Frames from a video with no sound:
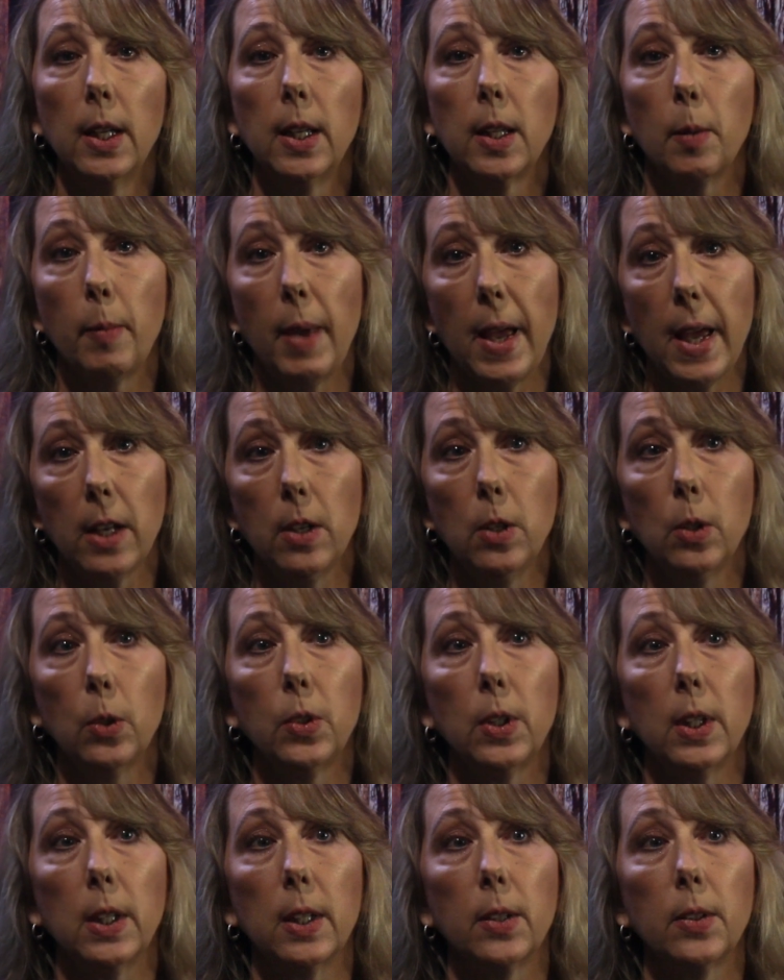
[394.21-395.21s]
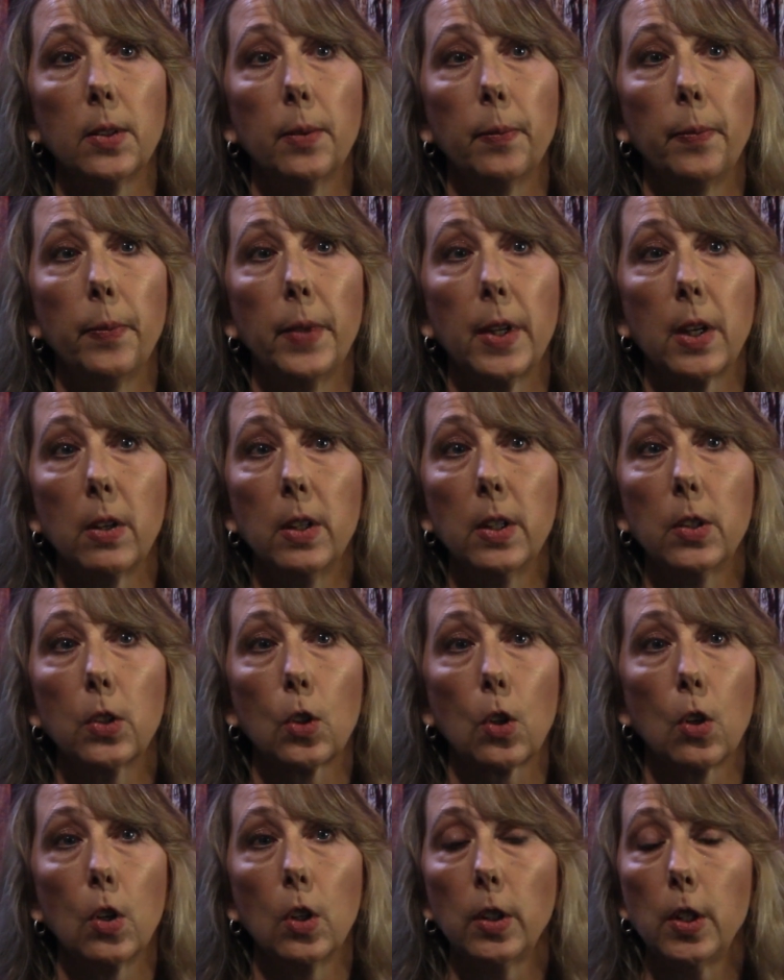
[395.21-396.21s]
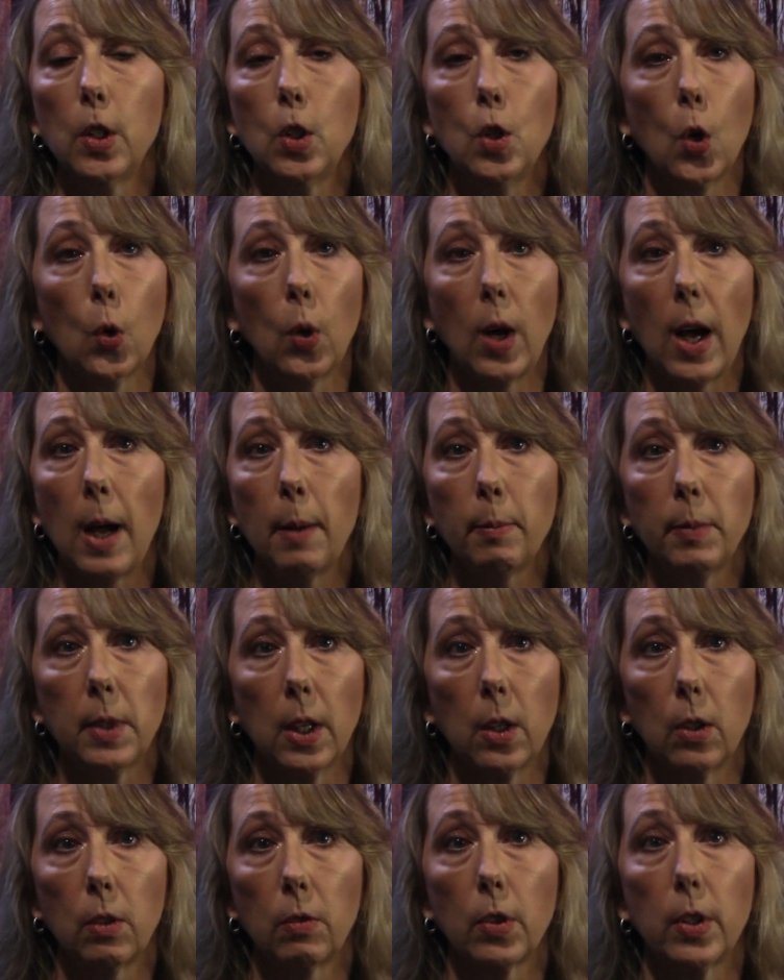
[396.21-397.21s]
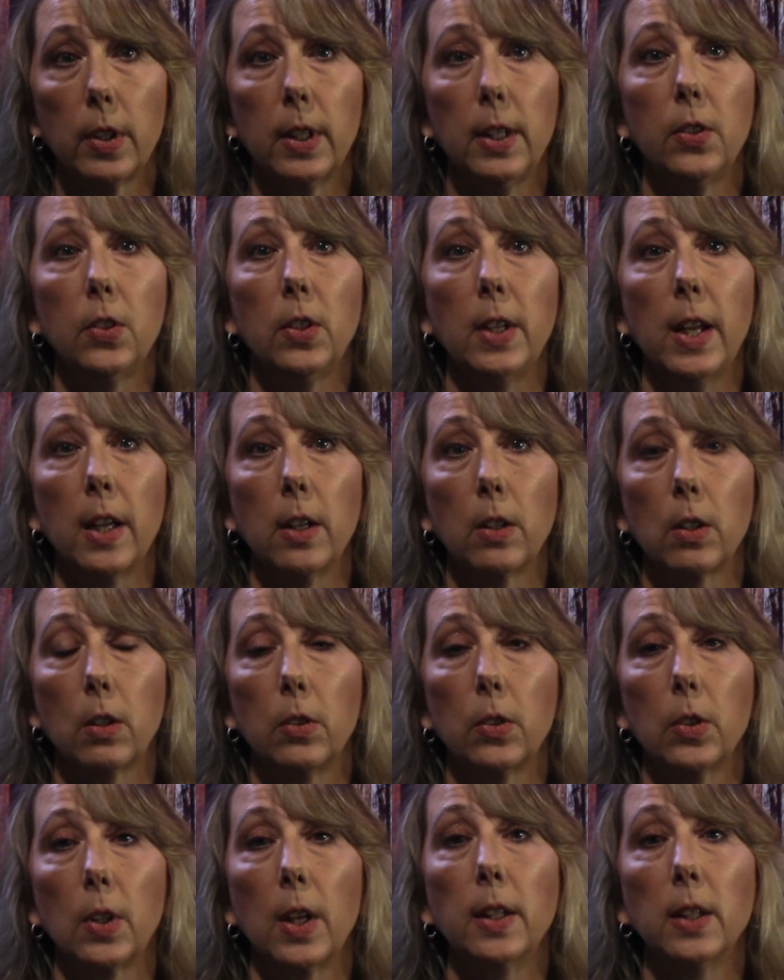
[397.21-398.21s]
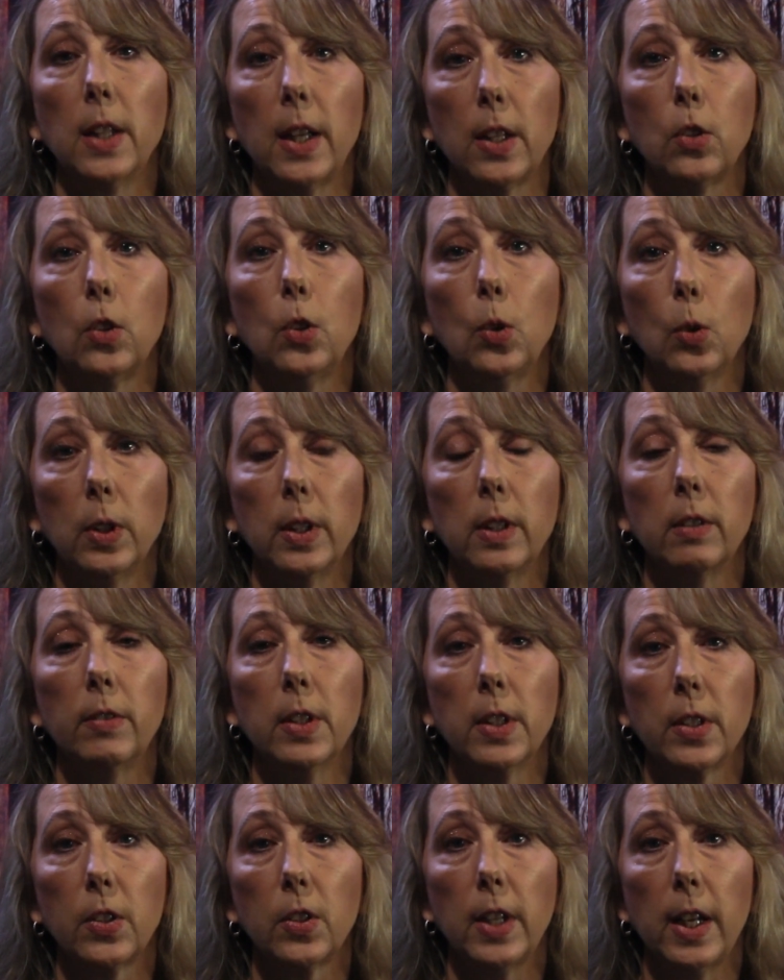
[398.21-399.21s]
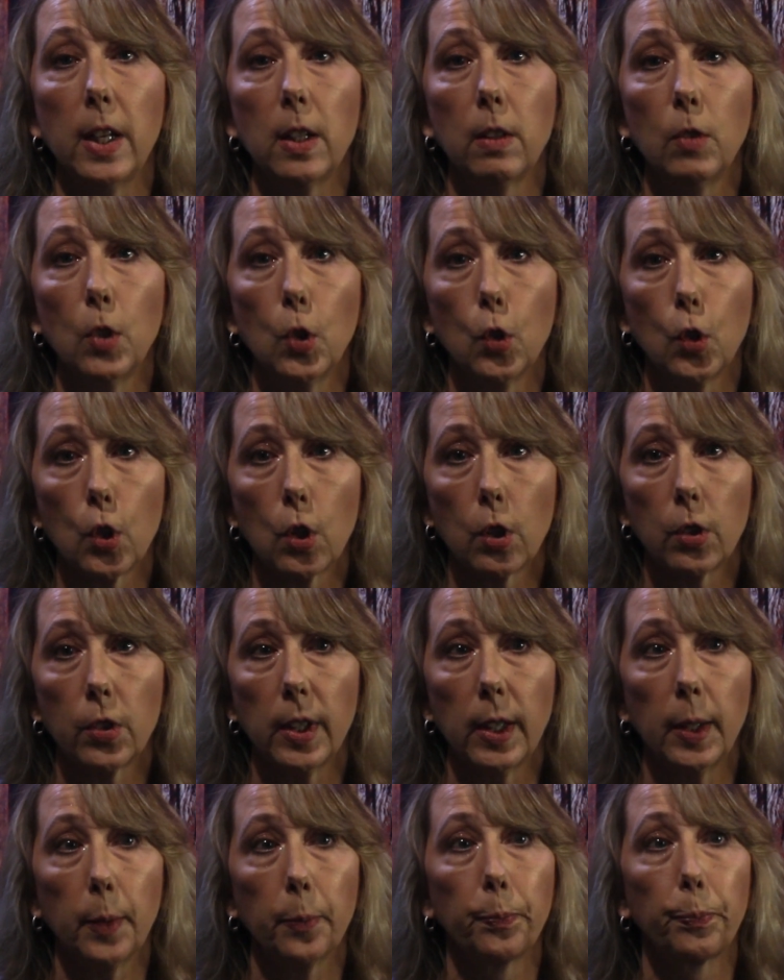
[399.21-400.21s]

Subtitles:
The bad news is there is currently no opt-out for these standards unless you live in the state of New Jersey.